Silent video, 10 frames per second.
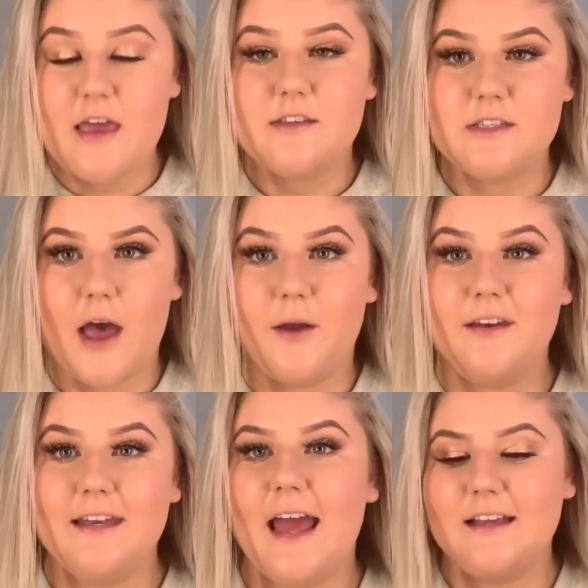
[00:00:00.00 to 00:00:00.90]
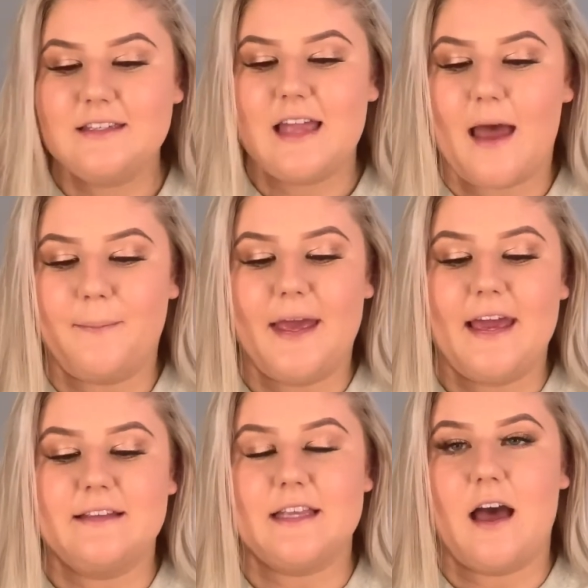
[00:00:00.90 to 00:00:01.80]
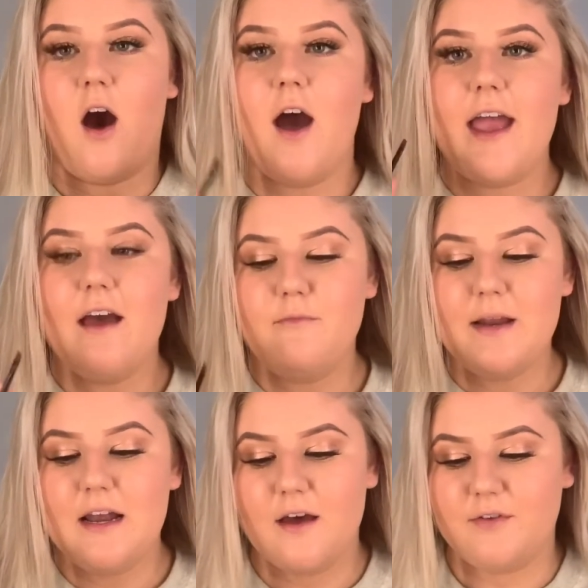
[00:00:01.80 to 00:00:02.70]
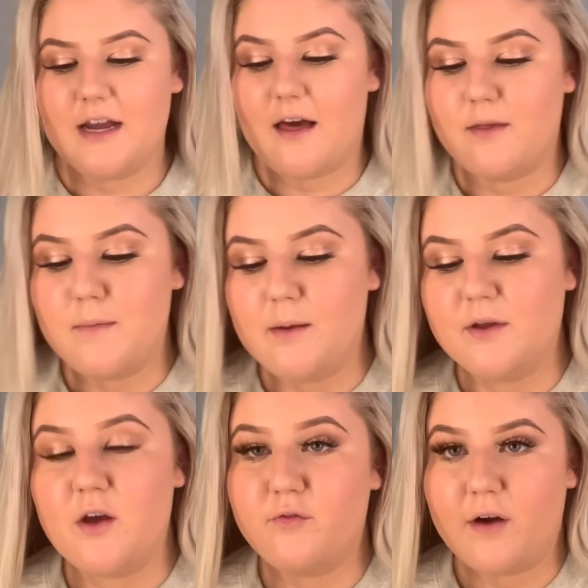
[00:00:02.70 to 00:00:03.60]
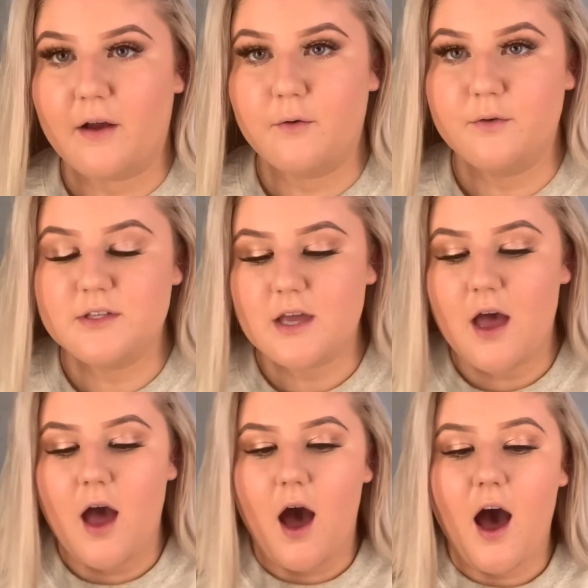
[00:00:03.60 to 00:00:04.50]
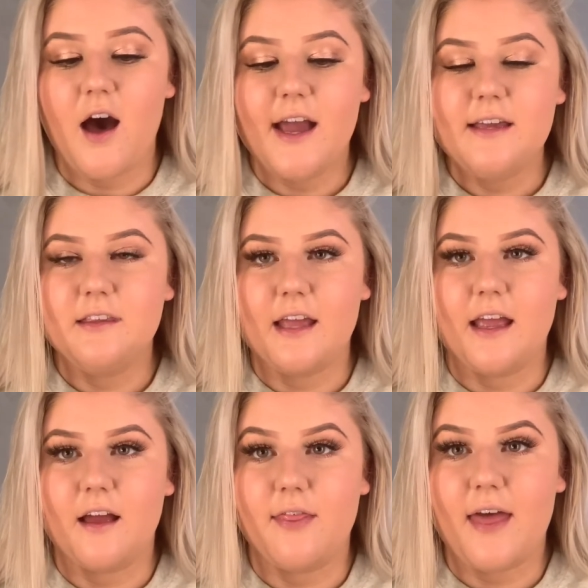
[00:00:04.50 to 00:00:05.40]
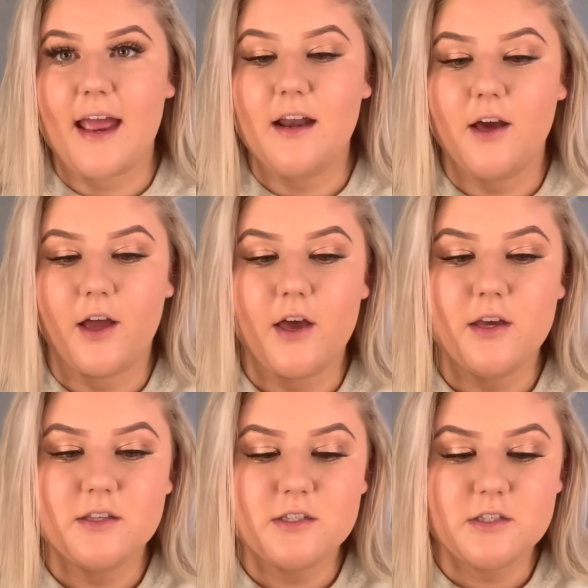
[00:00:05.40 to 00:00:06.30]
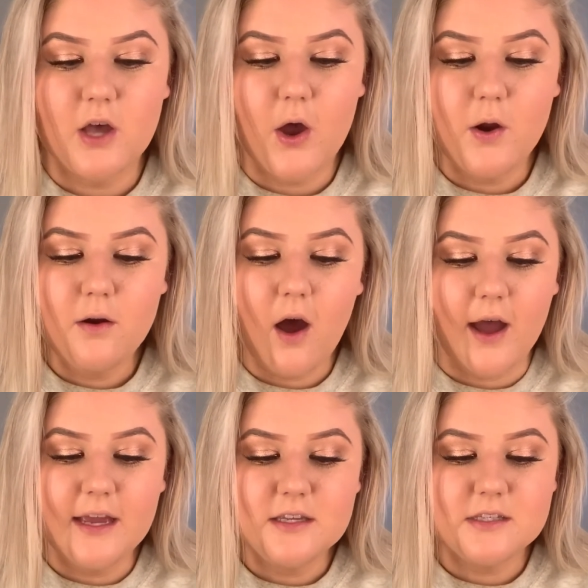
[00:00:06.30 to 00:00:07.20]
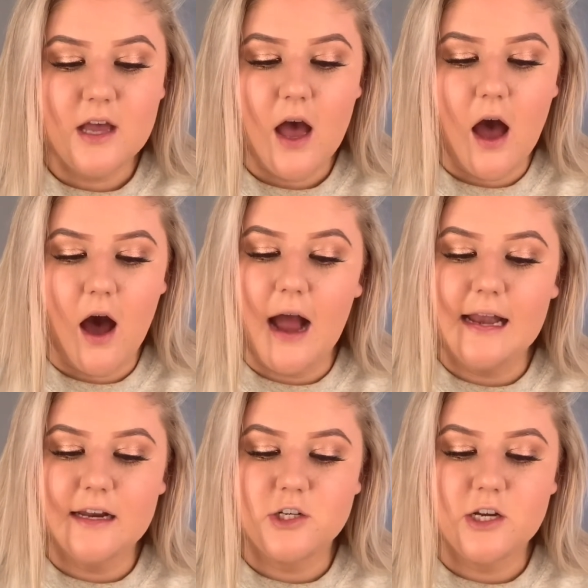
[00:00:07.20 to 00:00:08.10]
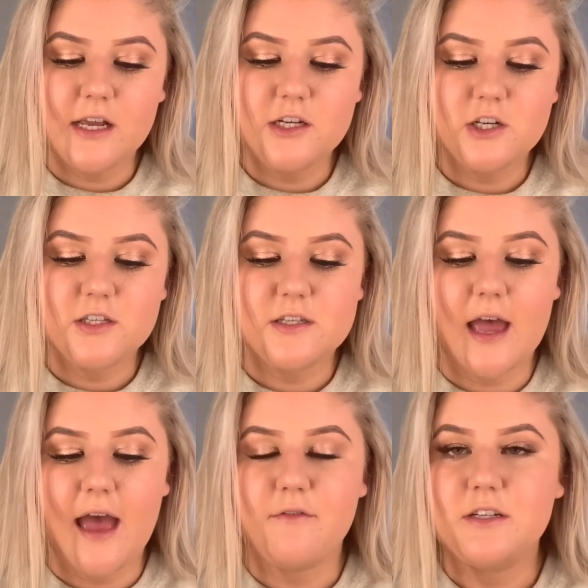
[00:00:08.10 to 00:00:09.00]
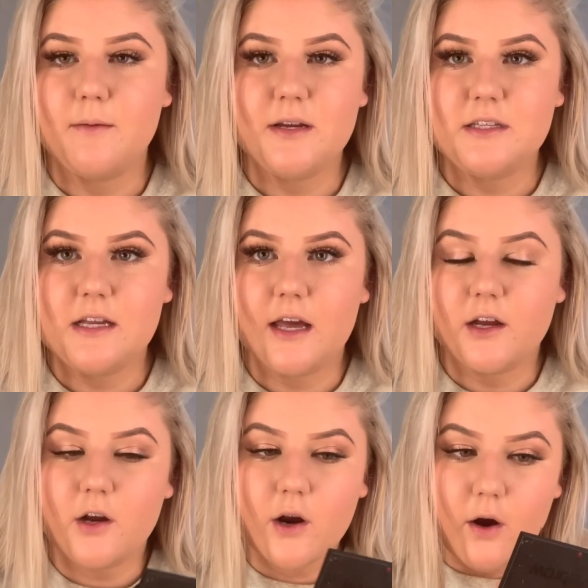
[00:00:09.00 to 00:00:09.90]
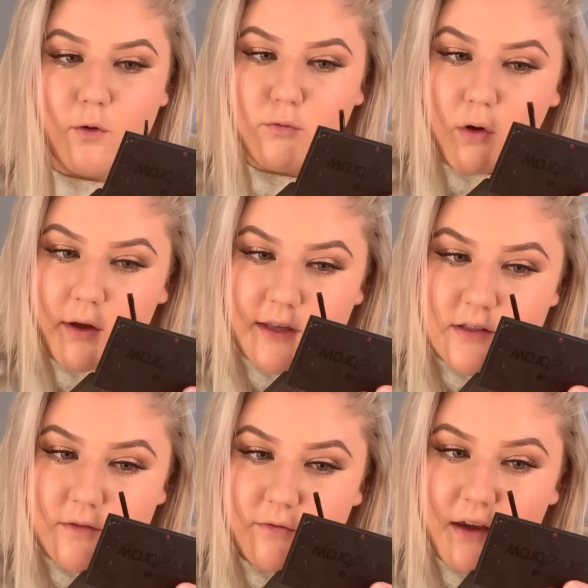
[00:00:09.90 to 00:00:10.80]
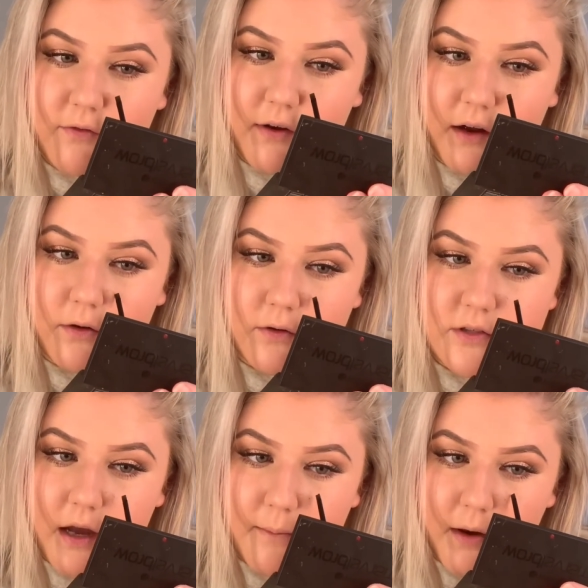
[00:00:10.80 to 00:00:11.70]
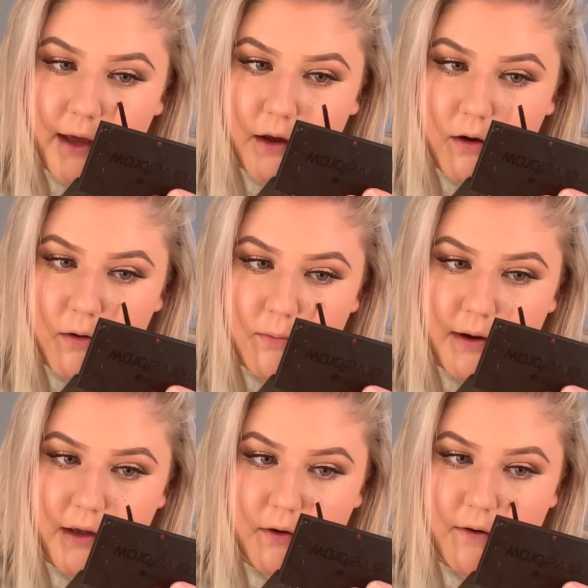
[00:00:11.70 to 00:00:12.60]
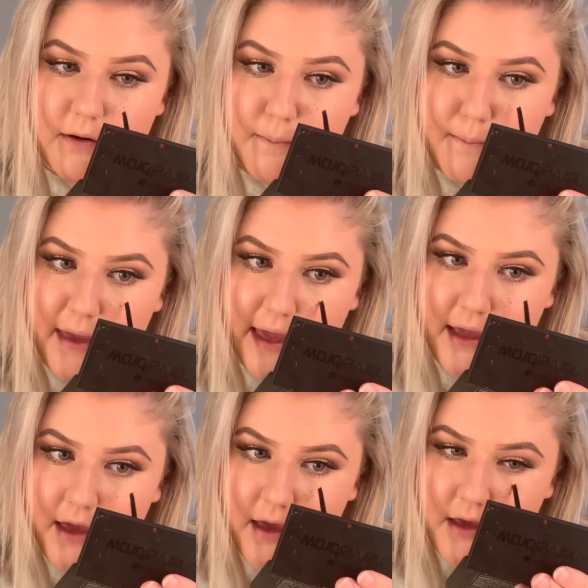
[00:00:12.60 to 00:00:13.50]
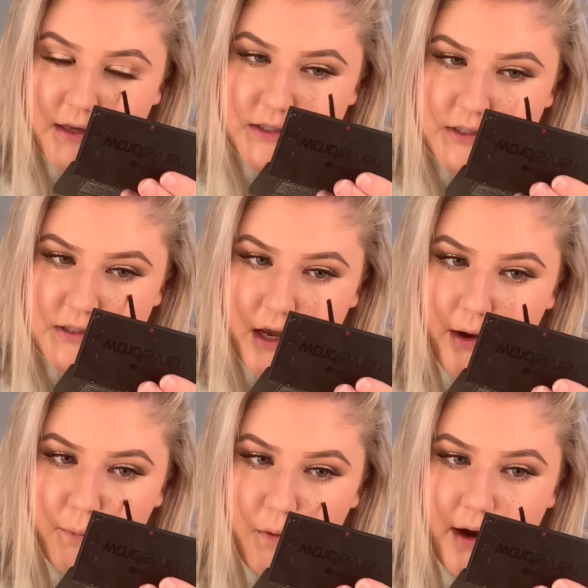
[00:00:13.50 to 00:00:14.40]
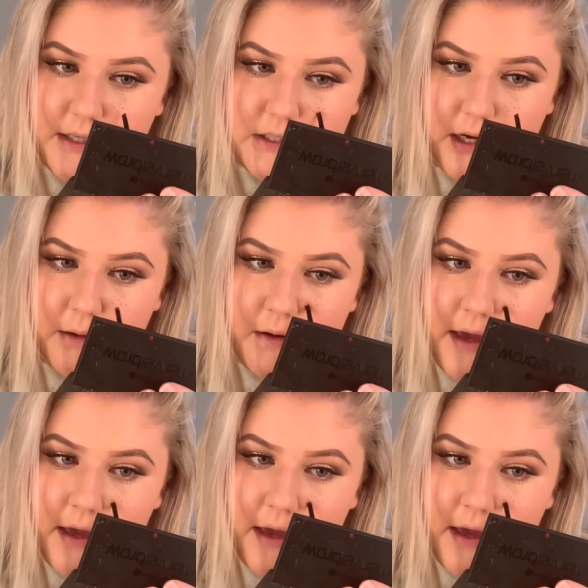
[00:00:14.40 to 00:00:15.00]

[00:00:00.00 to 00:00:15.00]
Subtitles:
So next step is, I have been loving at the moment freckles. I think they look so nice. I literally just, every time I see like a girl rocking some fake freckles, I'm like, oh my god, me. So what I do